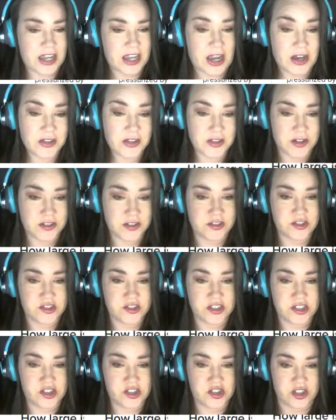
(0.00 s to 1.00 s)
How large
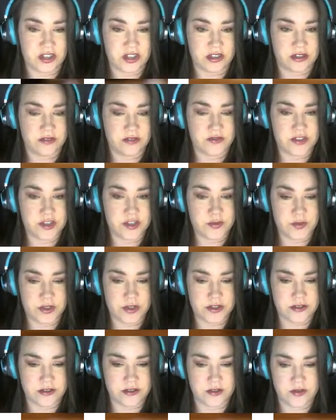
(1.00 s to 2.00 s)
is a shot of
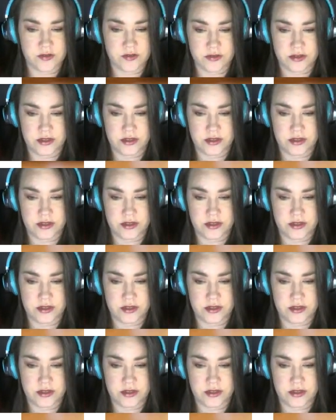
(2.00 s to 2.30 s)
espresso?